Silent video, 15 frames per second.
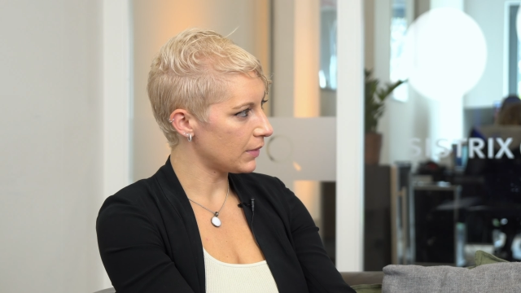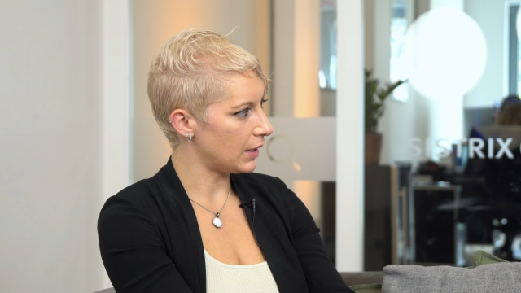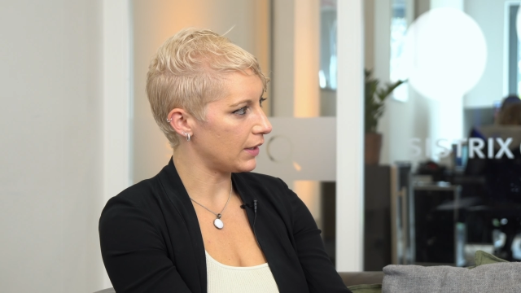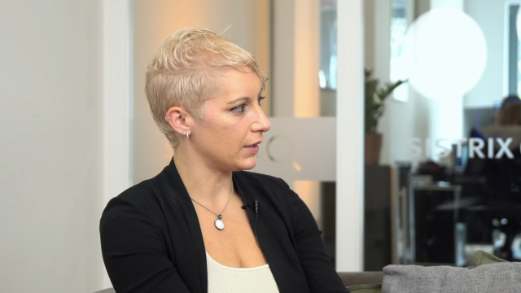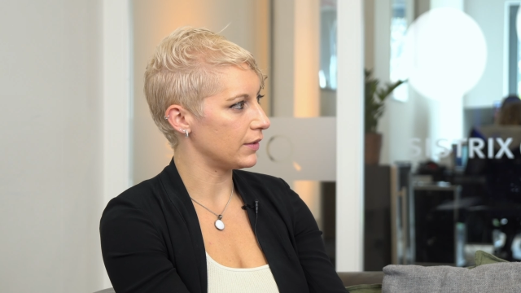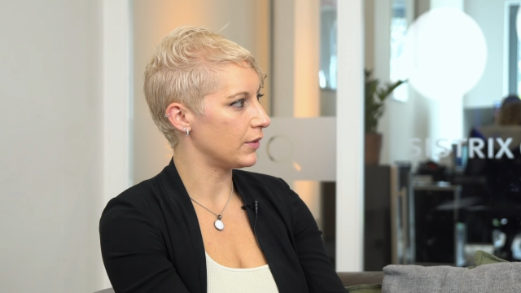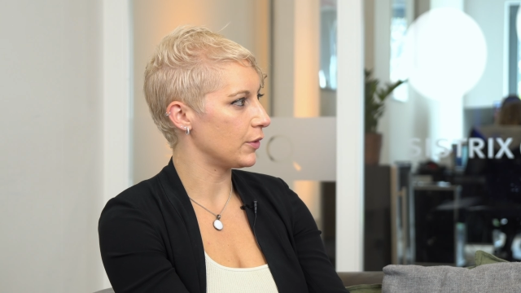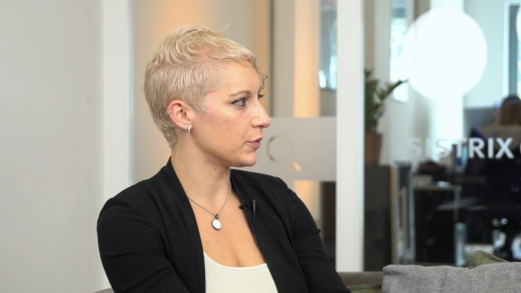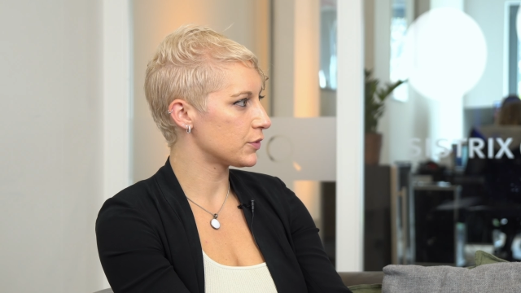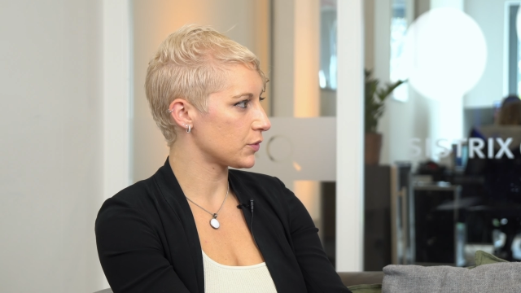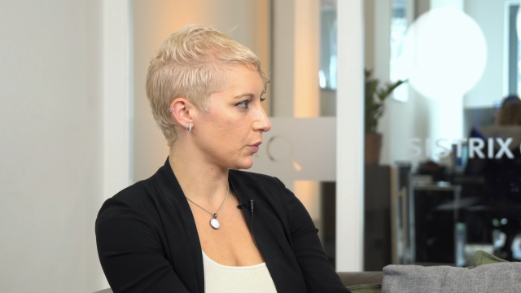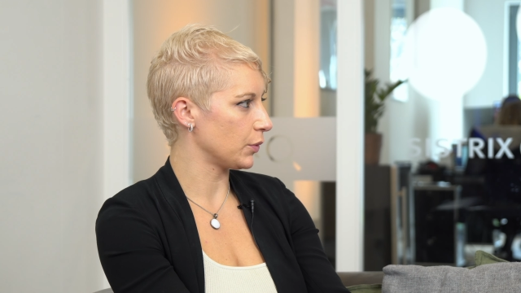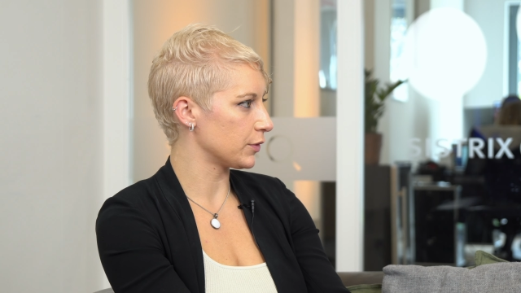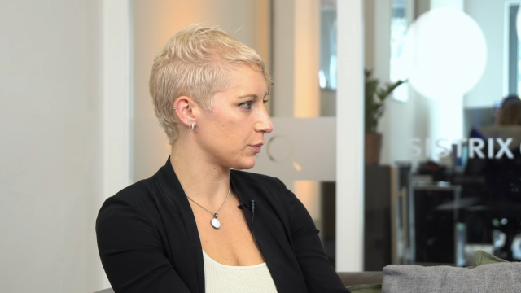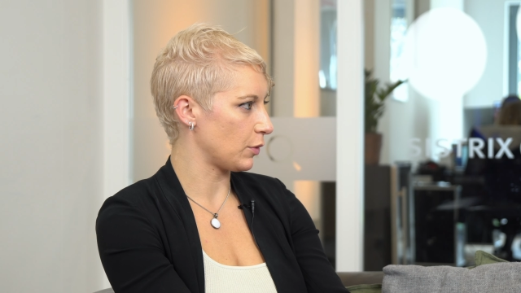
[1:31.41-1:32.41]
And those
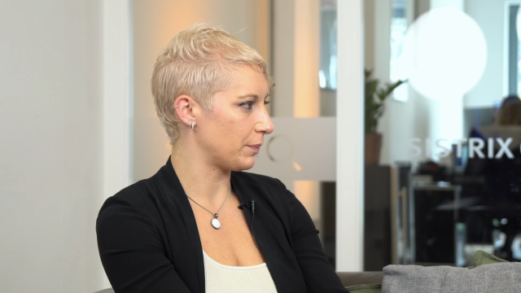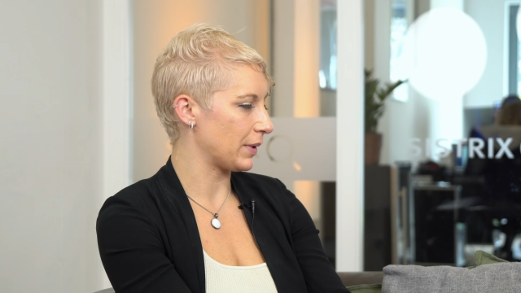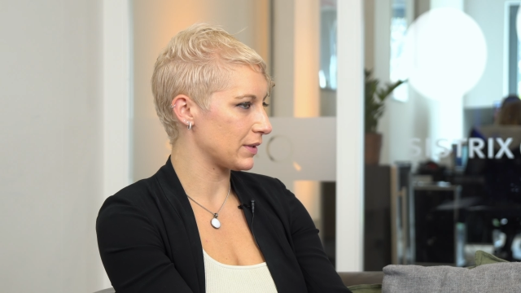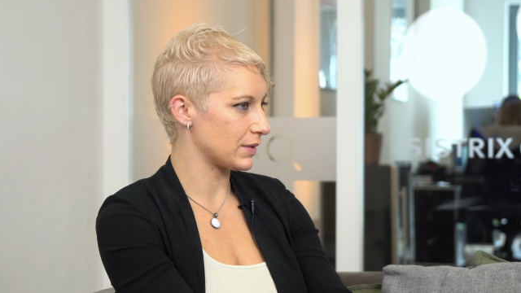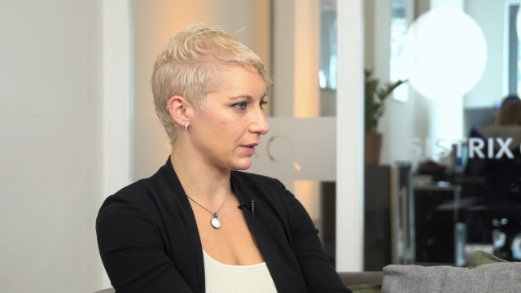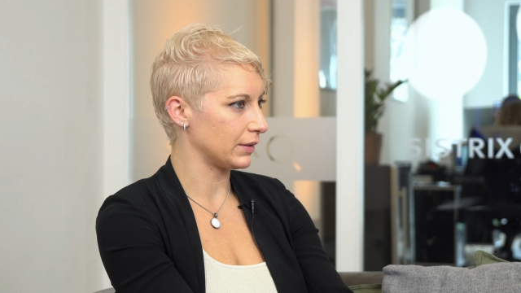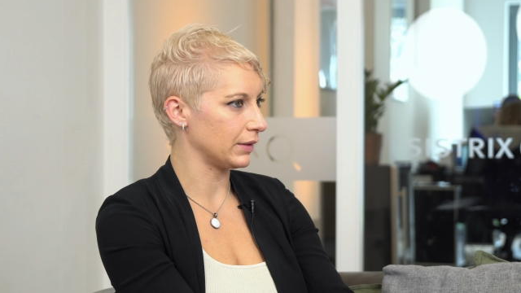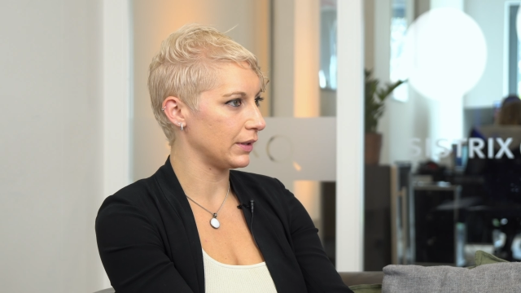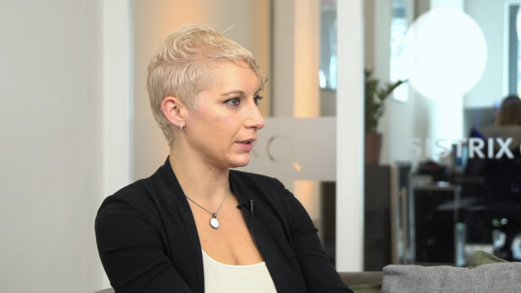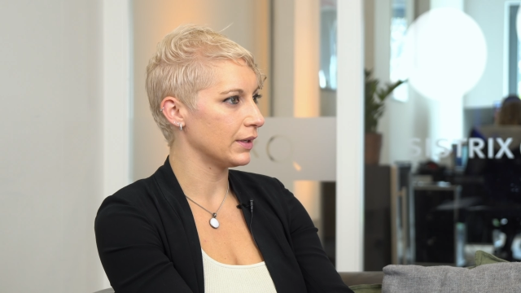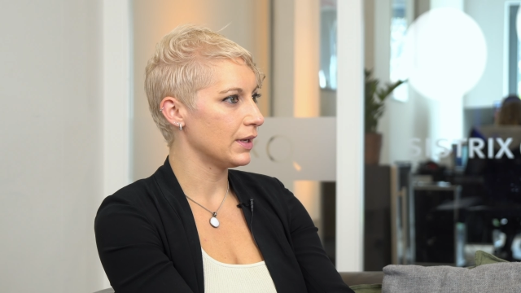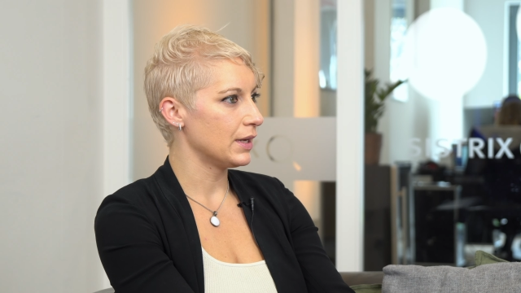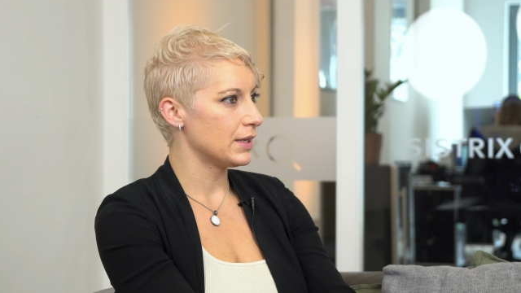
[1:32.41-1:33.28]
tools will basically